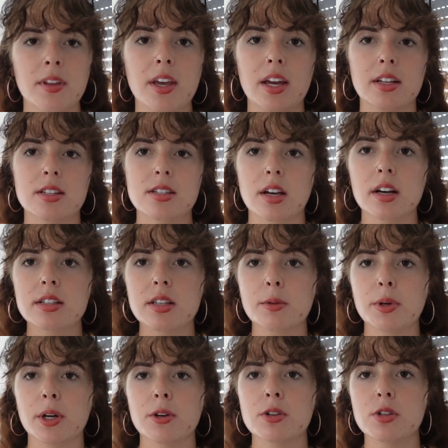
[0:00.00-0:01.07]
It sucks that
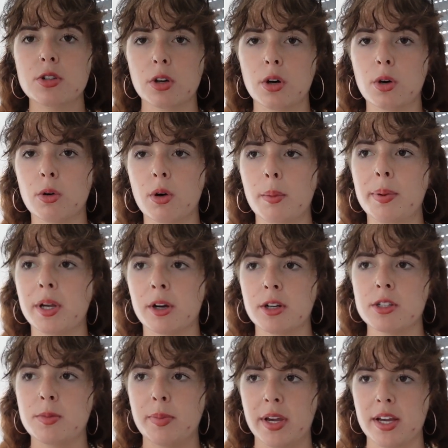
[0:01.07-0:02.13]
we are so
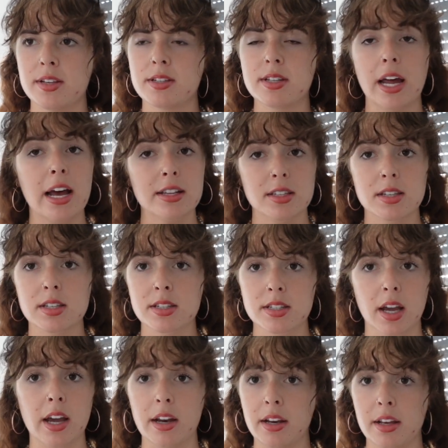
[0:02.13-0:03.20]
appearance-based as a
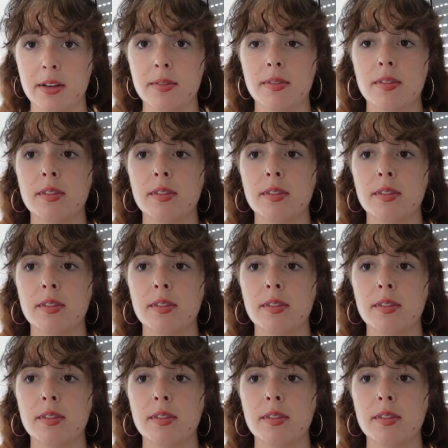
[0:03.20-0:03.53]
society,